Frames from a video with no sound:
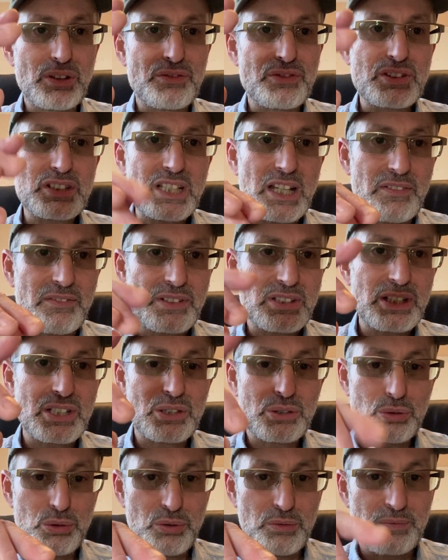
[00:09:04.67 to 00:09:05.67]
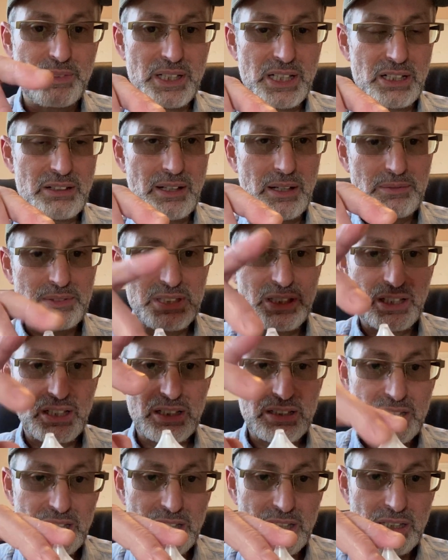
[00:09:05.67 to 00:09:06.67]
of 72 milligrams
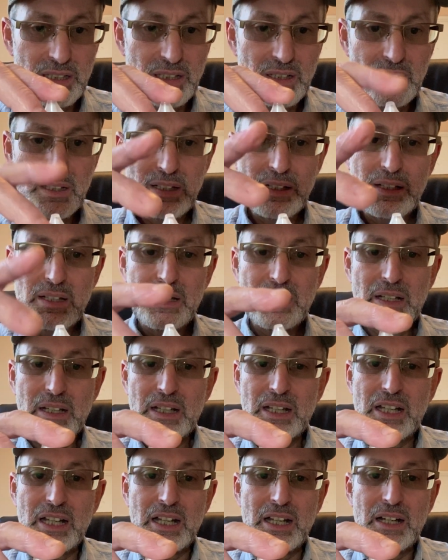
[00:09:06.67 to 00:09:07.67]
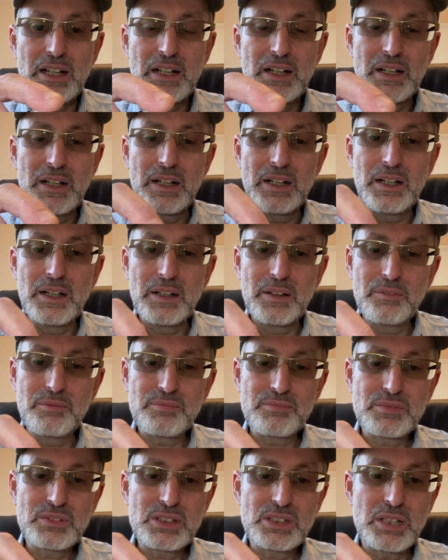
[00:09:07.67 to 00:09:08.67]
nicotine
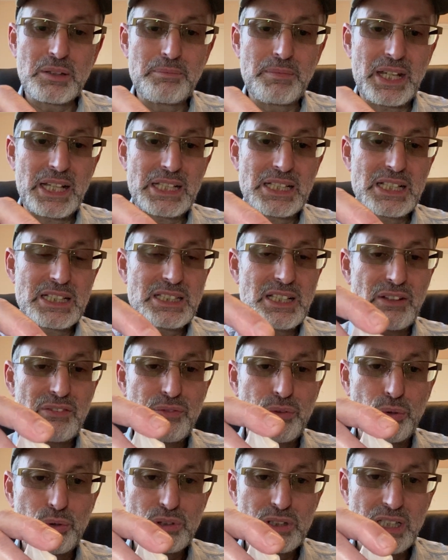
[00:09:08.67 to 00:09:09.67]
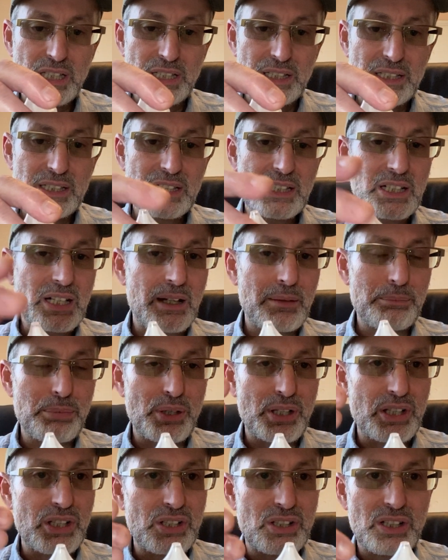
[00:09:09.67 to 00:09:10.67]
to make this a 14. You can't
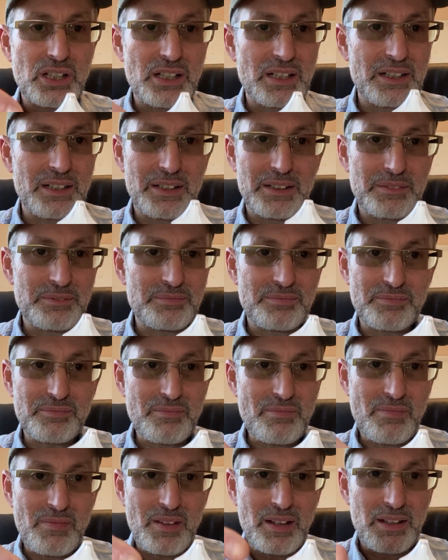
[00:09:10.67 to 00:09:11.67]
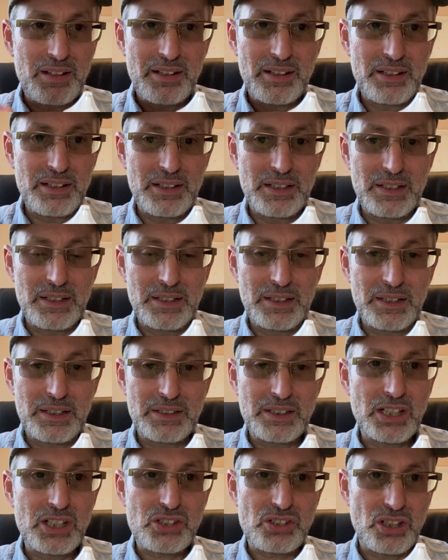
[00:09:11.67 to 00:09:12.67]
put in
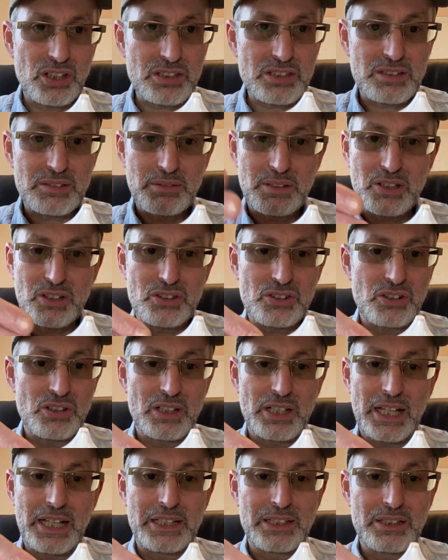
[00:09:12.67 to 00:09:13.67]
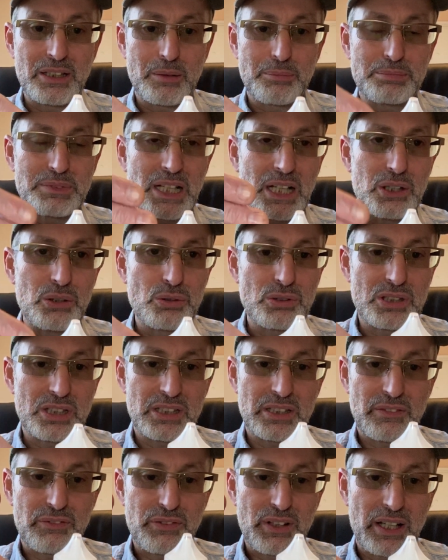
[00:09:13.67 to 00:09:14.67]
nic shots because you'll end up
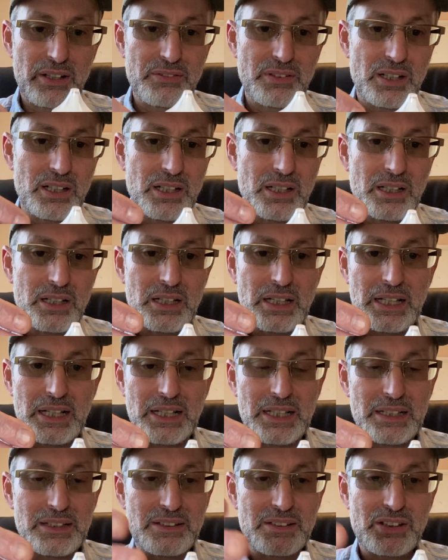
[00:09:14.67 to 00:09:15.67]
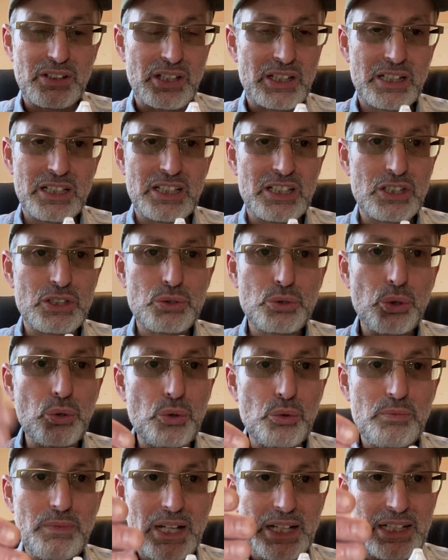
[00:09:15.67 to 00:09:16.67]
diluting the flavor, and you're going to need
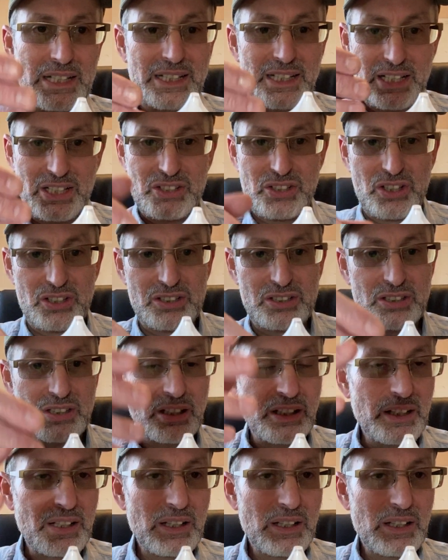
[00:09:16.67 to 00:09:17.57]
too many nic shots